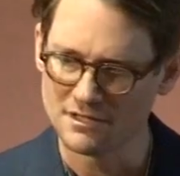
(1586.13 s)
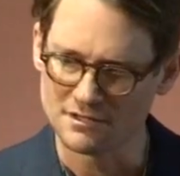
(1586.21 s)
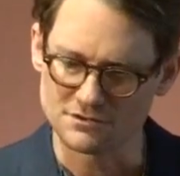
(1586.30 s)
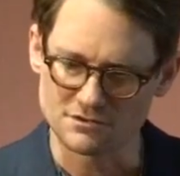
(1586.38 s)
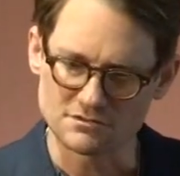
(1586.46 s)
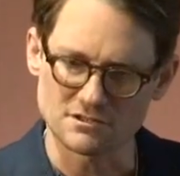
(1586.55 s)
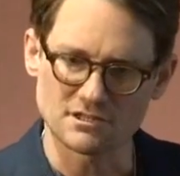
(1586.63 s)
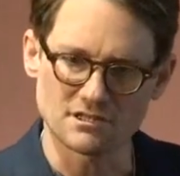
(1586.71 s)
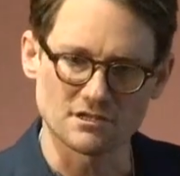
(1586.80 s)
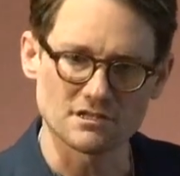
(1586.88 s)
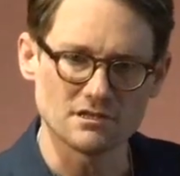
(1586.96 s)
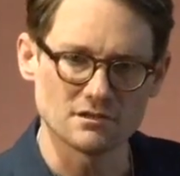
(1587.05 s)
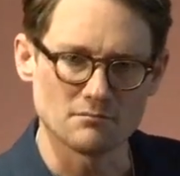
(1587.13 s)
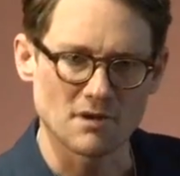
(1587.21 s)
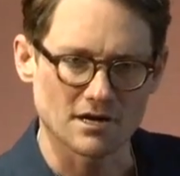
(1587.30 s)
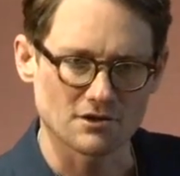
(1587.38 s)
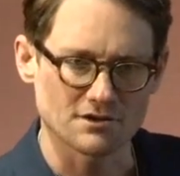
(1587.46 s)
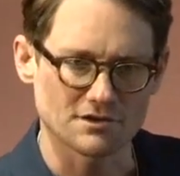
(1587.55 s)
this is in an illegal
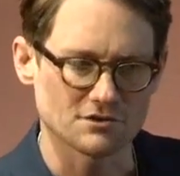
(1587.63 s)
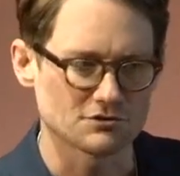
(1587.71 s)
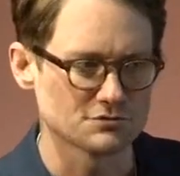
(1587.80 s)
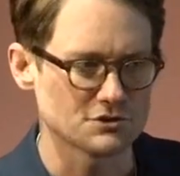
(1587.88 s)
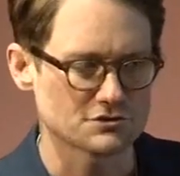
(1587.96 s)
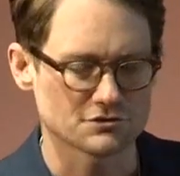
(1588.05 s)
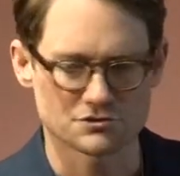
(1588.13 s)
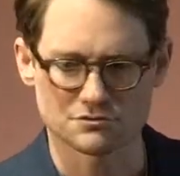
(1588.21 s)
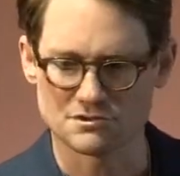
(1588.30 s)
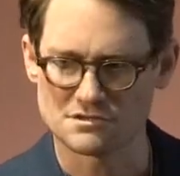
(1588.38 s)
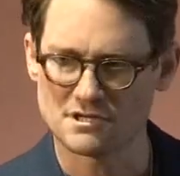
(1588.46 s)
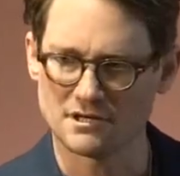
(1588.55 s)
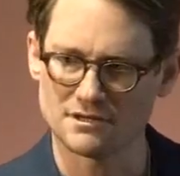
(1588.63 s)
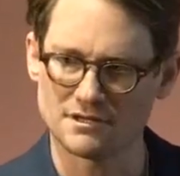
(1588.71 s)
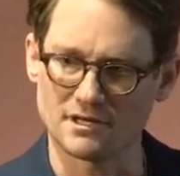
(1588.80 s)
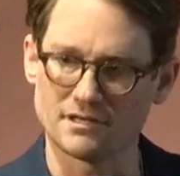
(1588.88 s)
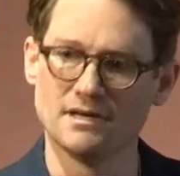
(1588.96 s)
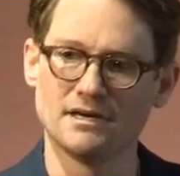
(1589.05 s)
model that this research was done,
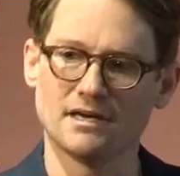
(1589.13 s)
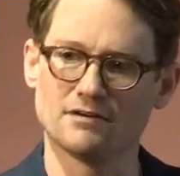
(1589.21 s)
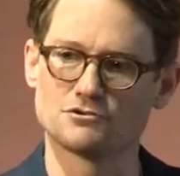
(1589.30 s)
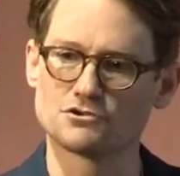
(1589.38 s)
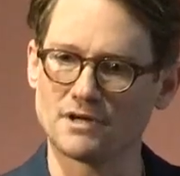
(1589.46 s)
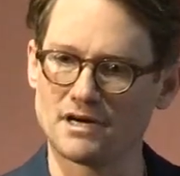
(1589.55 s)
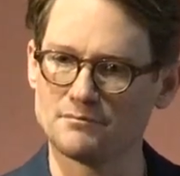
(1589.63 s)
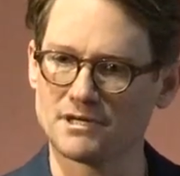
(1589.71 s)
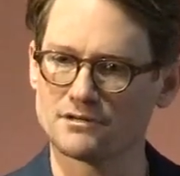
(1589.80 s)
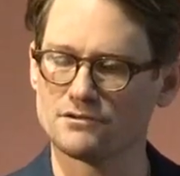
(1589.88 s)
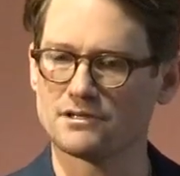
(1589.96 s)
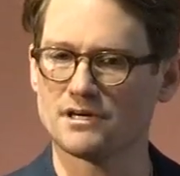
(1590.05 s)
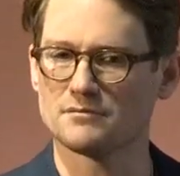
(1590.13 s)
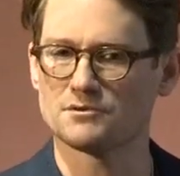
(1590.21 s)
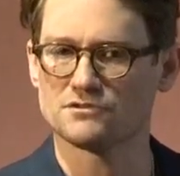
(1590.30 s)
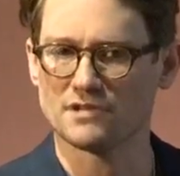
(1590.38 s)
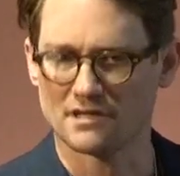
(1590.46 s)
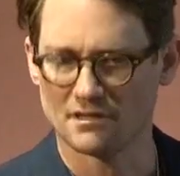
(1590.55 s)
that have tried medical
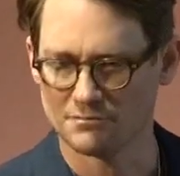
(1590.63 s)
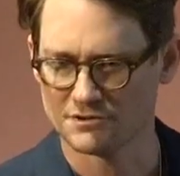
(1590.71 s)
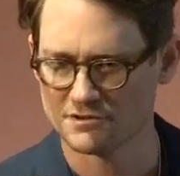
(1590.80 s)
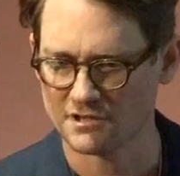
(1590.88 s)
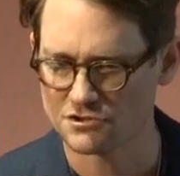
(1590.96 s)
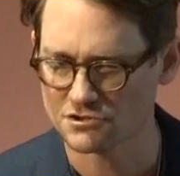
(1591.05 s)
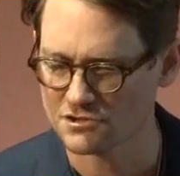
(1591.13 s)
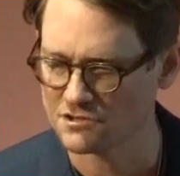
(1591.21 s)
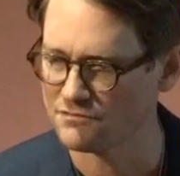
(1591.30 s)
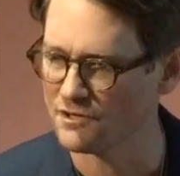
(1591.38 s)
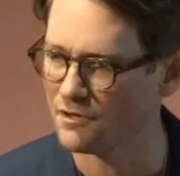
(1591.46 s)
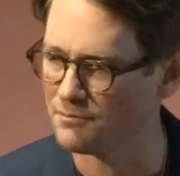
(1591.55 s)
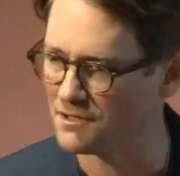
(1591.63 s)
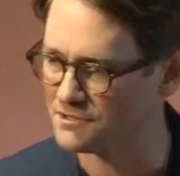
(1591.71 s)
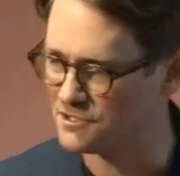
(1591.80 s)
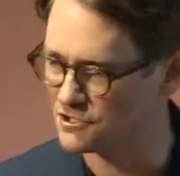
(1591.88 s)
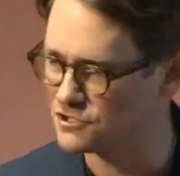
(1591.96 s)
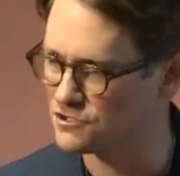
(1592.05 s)
cannabis that can potentially develop
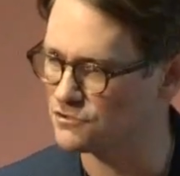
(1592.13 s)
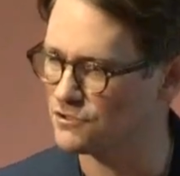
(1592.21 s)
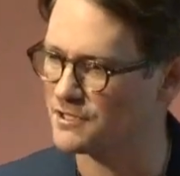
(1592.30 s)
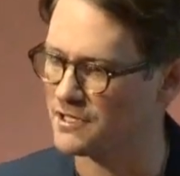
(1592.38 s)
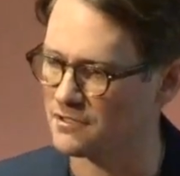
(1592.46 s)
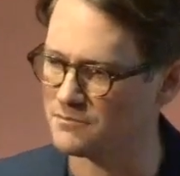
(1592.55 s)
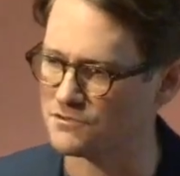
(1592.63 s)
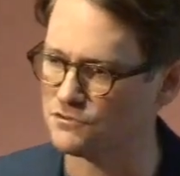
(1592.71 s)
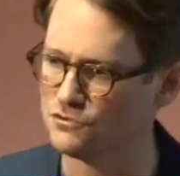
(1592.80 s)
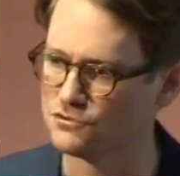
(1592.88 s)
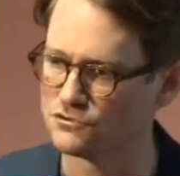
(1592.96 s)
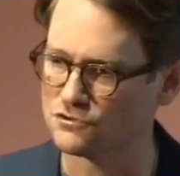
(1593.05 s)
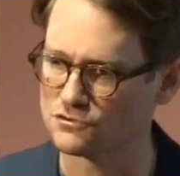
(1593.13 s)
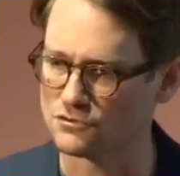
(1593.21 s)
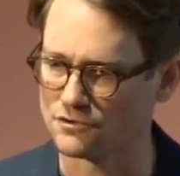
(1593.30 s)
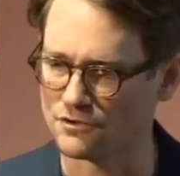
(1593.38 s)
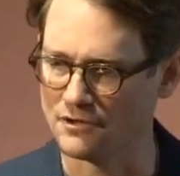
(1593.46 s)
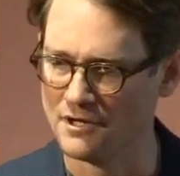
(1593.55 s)
addiction or a cannabis use
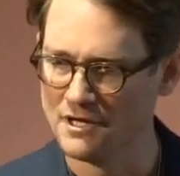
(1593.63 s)
disorder.